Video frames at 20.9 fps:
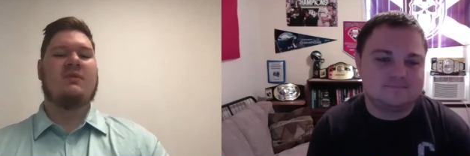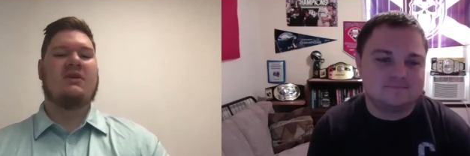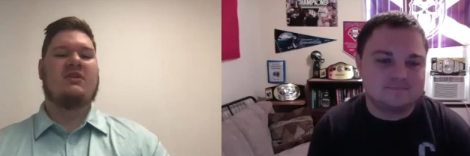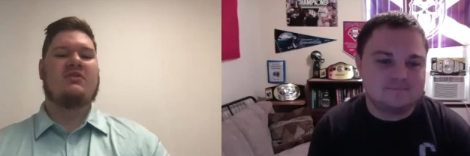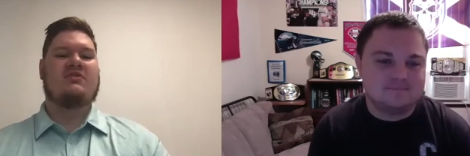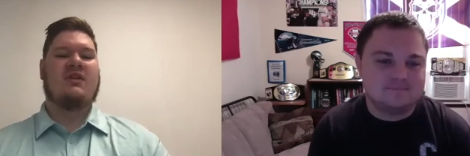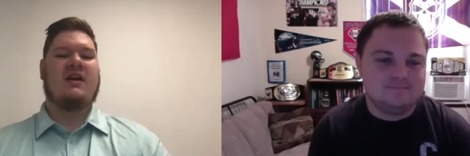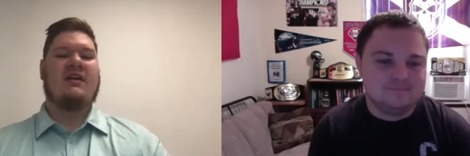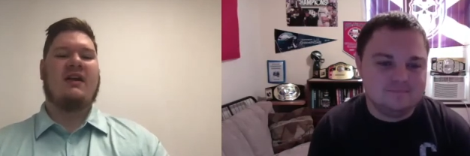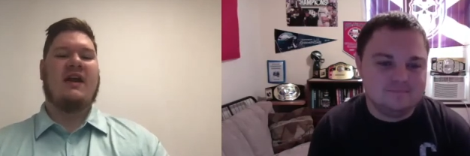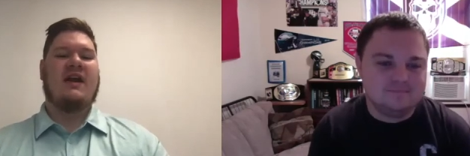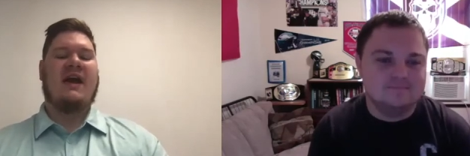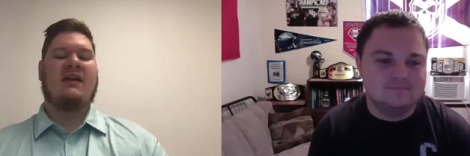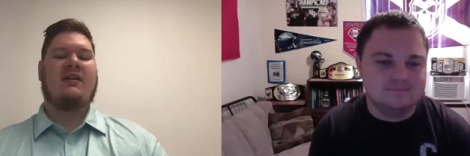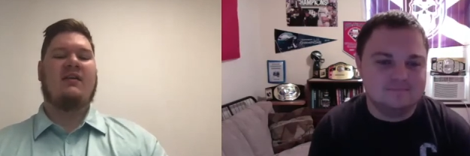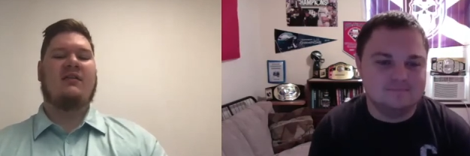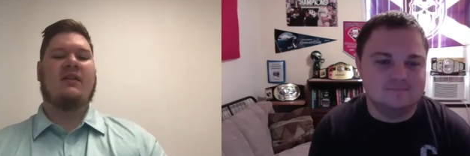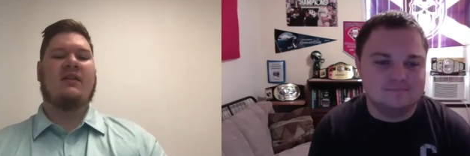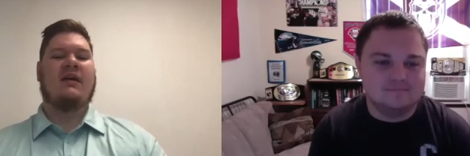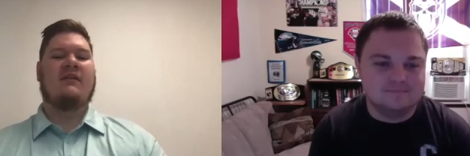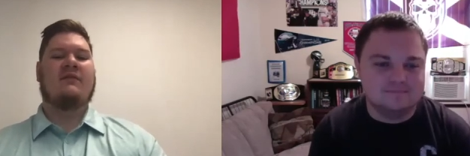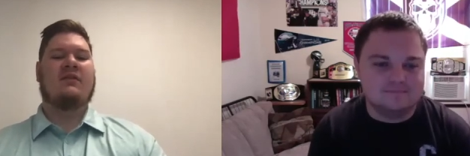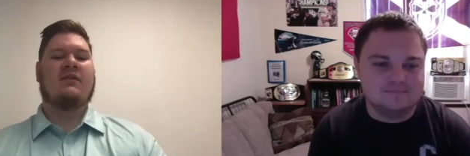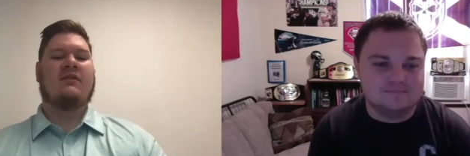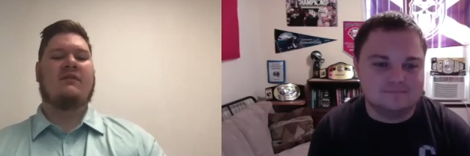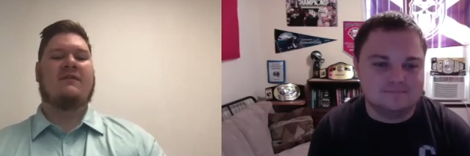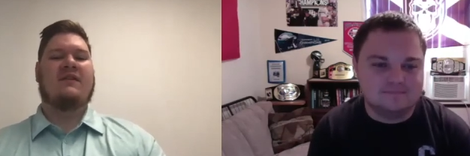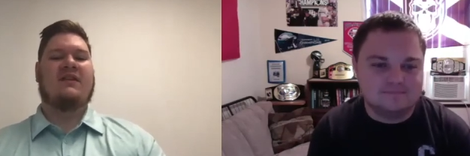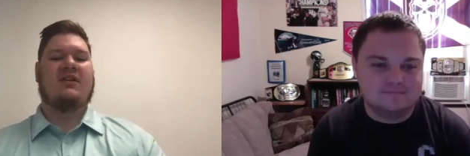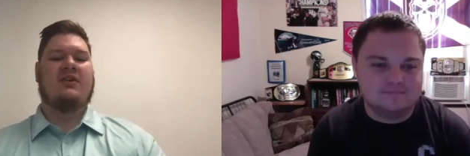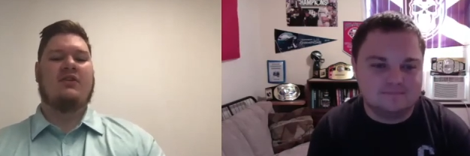Speaker 1: Trying to add a level of
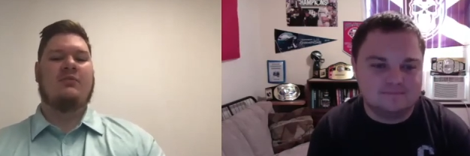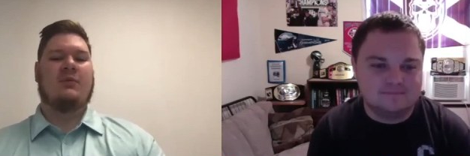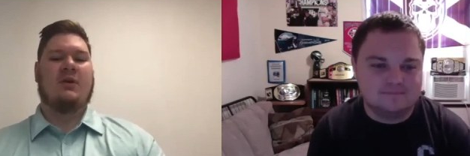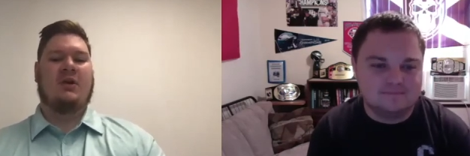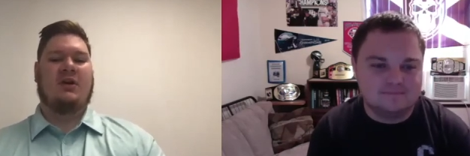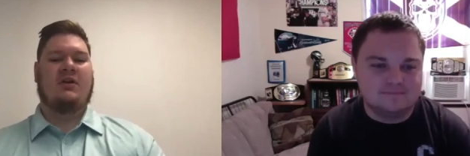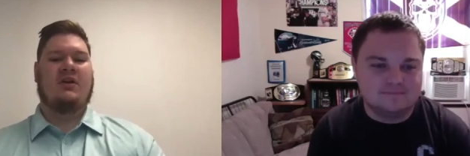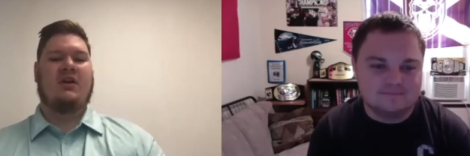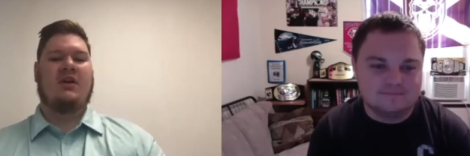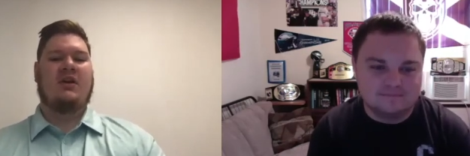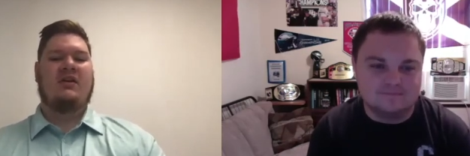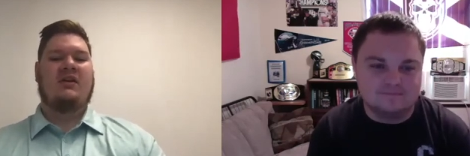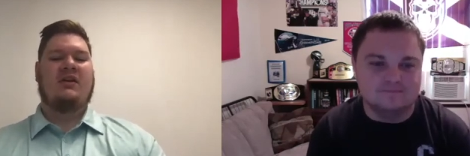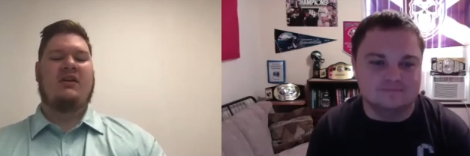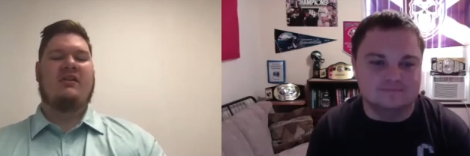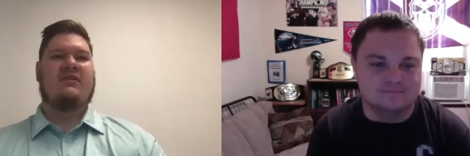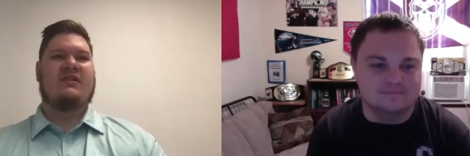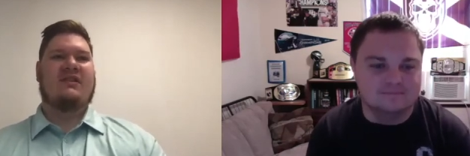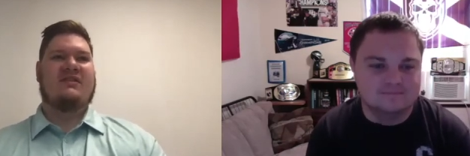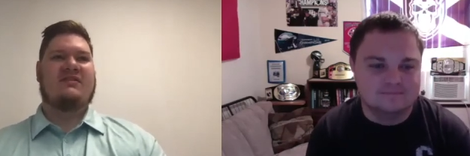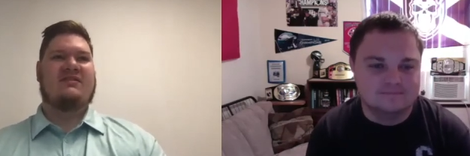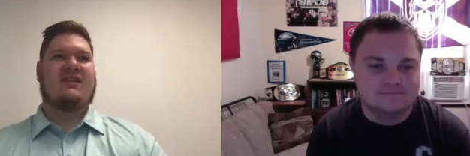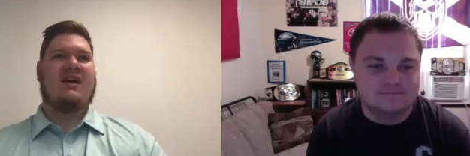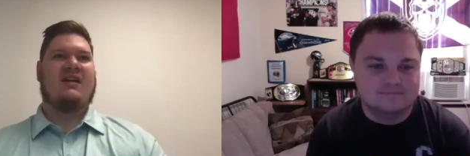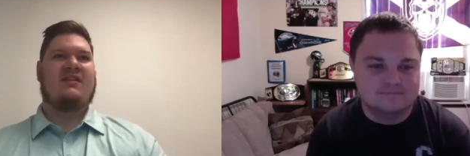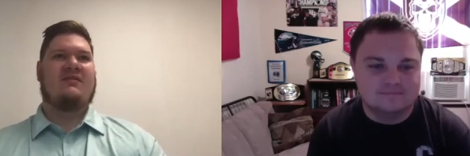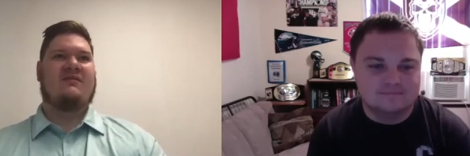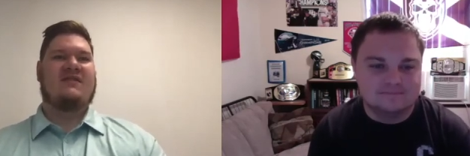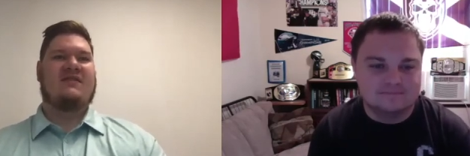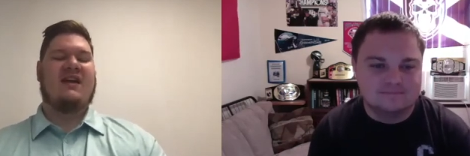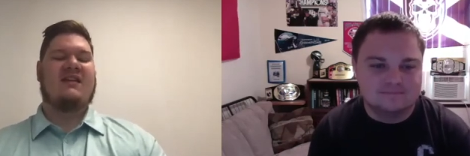humor in mm-hmm. these kind of
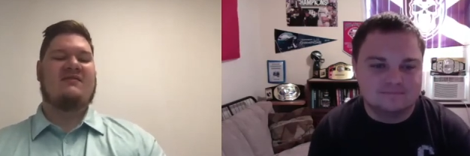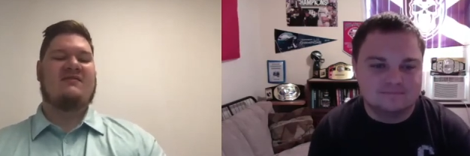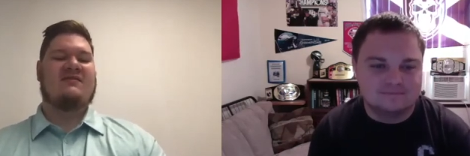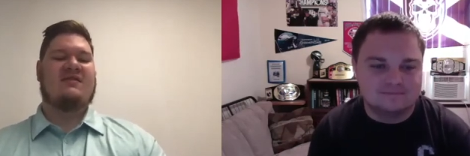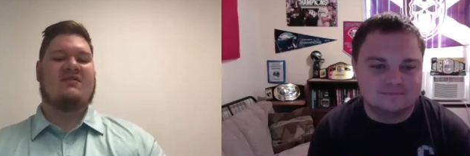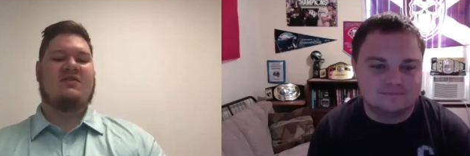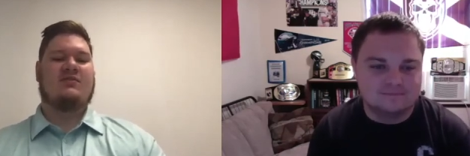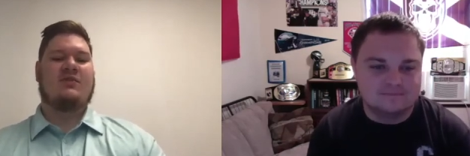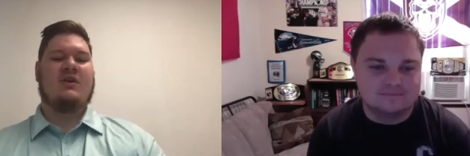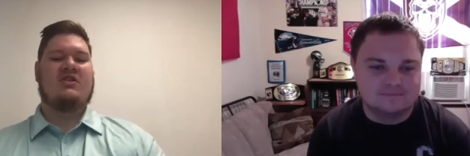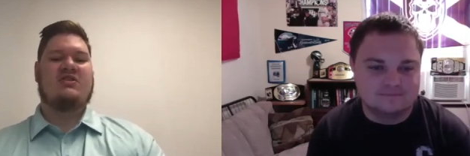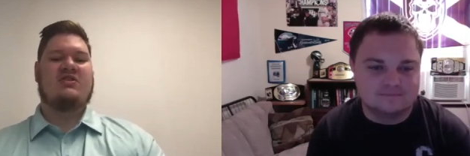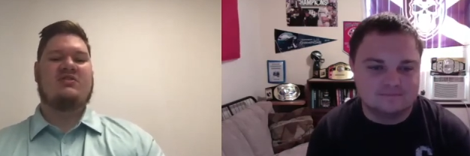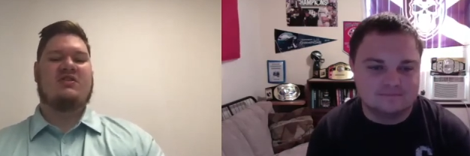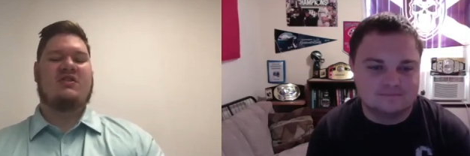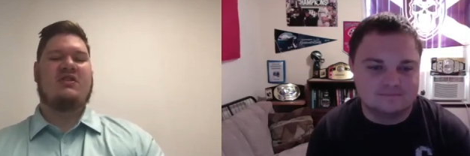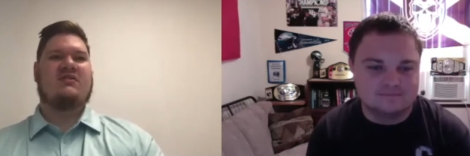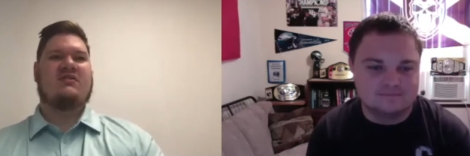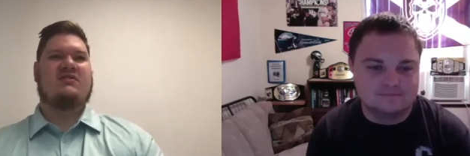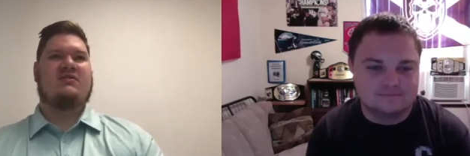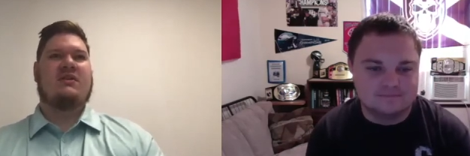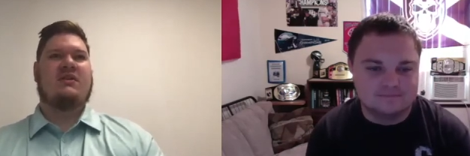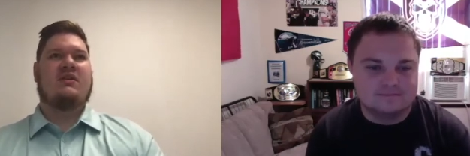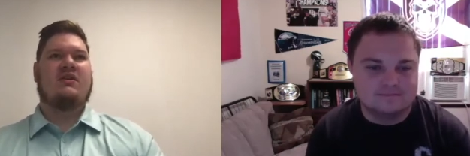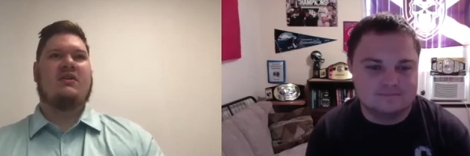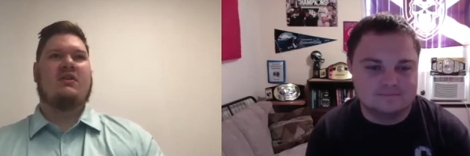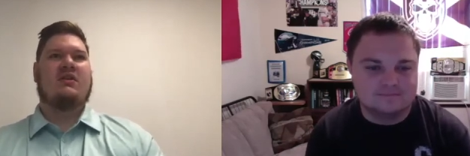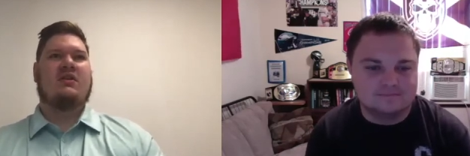tense situations because you're